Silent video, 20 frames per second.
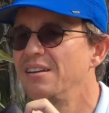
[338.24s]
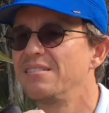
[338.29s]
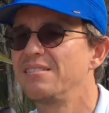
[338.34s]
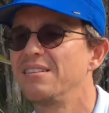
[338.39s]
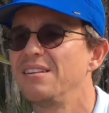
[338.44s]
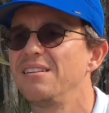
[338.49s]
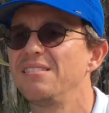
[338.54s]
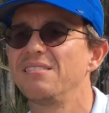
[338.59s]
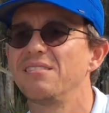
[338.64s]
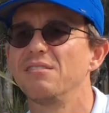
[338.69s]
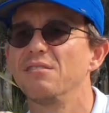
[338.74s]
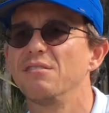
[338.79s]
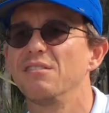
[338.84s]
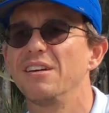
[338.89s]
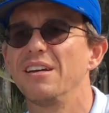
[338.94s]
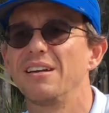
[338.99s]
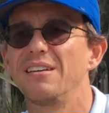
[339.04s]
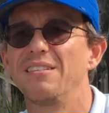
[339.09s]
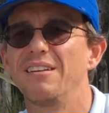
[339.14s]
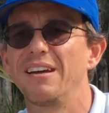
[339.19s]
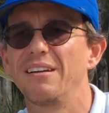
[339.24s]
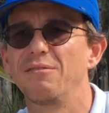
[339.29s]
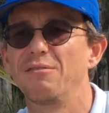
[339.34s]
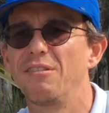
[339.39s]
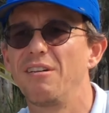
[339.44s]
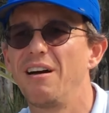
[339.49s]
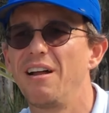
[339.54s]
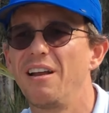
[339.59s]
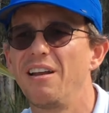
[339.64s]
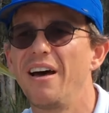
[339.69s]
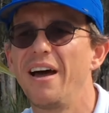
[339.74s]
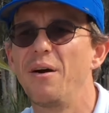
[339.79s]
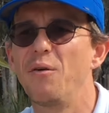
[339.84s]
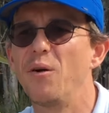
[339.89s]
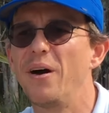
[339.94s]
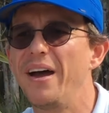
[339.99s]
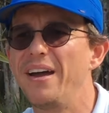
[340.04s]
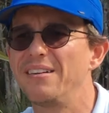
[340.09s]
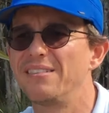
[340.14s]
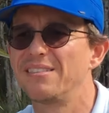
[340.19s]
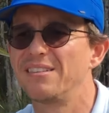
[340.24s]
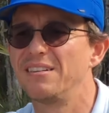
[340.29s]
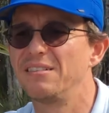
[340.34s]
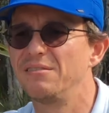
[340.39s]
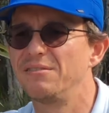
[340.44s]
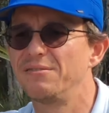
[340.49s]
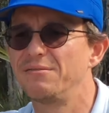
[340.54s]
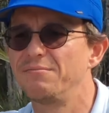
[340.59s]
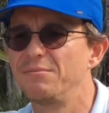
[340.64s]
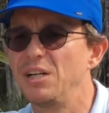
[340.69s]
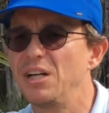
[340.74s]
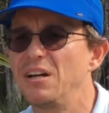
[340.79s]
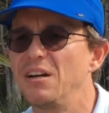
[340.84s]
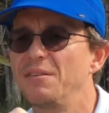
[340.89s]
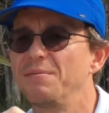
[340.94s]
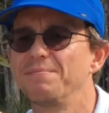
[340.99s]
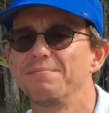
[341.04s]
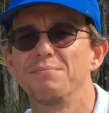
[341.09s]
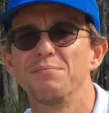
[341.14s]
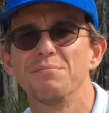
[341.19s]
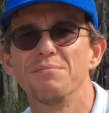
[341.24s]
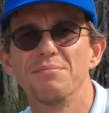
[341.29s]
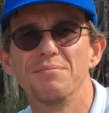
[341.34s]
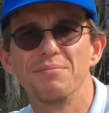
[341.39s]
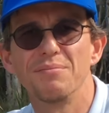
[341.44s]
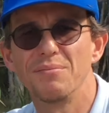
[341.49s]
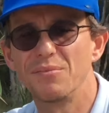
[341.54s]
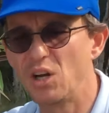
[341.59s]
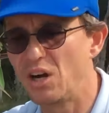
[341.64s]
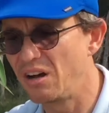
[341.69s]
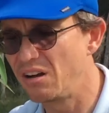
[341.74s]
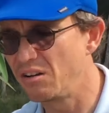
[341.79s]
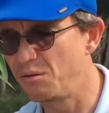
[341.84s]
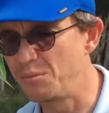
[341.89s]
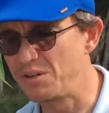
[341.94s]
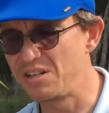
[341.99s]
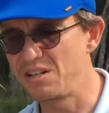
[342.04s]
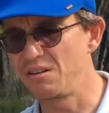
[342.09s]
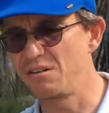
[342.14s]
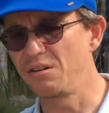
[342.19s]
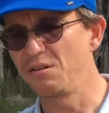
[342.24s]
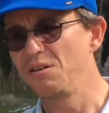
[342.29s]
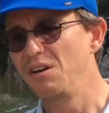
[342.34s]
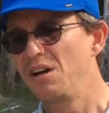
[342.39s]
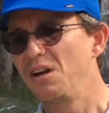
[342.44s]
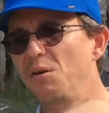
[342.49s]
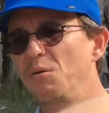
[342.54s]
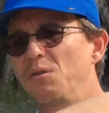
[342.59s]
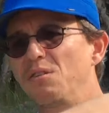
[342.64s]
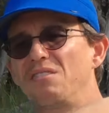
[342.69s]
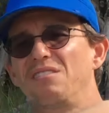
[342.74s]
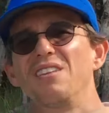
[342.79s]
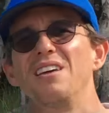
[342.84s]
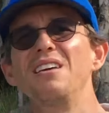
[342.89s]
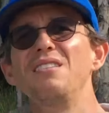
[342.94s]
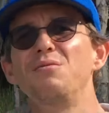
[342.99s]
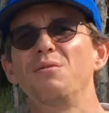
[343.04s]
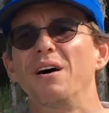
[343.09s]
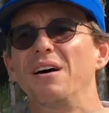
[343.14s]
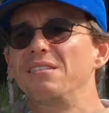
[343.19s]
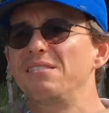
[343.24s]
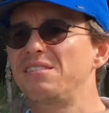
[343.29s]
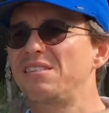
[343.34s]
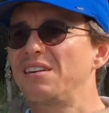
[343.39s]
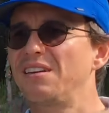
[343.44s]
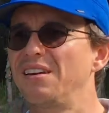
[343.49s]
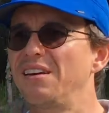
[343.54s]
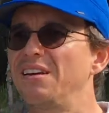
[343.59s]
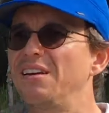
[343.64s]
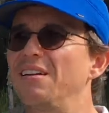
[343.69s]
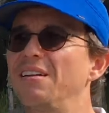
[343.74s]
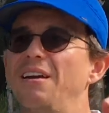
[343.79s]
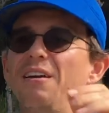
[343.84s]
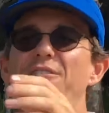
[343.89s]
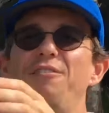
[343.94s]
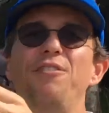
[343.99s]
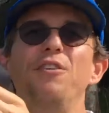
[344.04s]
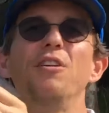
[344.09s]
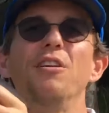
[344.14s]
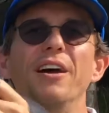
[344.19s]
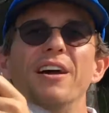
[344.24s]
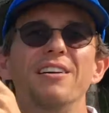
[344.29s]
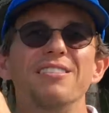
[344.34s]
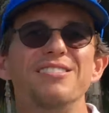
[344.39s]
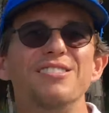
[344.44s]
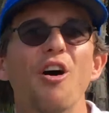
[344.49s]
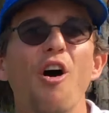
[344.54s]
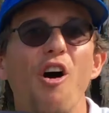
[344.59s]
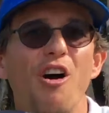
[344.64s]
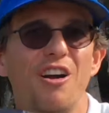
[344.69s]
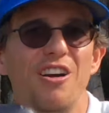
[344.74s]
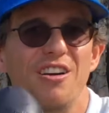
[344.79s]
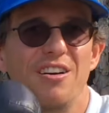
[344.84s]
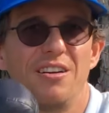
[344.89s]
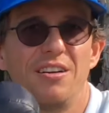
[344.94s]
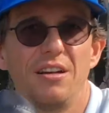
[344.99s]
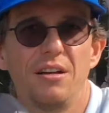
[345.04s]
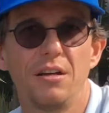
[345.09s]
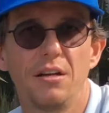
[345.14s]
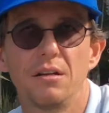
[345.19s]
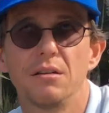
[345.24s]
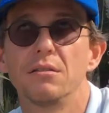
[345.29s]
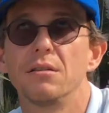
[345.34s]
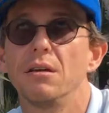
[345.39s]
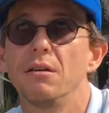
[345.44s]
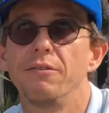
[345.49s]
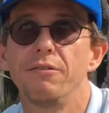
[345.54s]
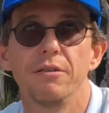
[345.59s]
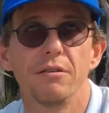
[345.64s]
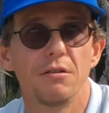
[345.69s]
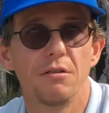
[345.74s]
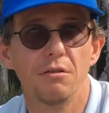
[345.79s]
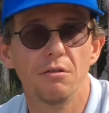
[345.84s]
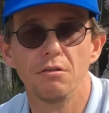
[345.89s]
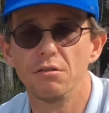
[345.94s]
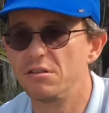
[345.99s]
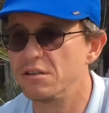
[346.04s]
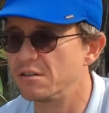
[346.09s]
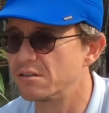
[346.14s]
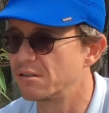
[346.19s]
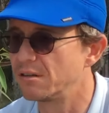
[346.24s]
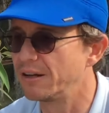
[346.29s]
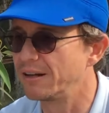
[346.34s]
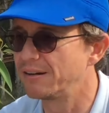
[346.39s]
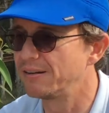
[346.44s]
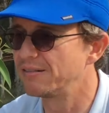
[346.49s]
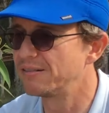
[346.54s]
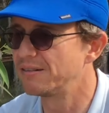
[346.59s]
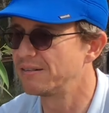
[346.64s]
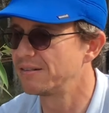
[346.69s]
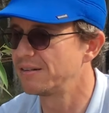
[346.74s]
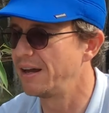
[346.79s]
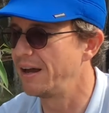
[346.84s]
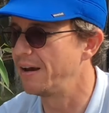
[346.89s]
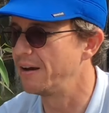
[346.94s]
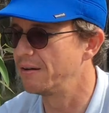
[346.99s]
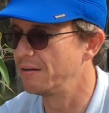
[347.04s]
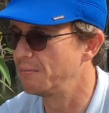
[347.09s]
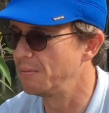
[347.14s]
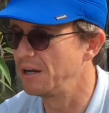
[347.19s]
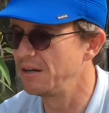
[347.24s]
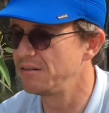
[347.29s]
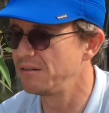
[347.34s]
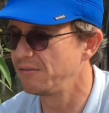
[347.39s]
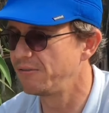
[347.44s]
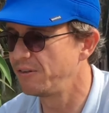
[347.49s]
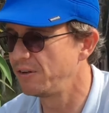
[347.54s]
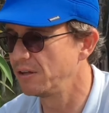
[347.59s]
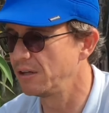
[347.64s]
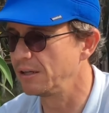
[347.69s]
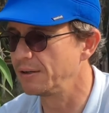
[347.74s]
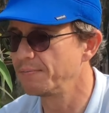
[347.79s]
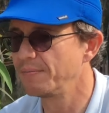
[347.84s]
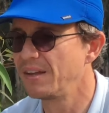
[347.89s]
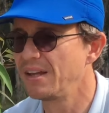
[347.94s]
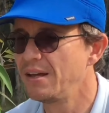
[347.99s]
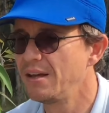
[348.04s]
So this is all like lightweight sort of, you know, nylon material. Whereas these ones, they feel like a sock. So they feel gorgeous, like it's just that amazing feeling.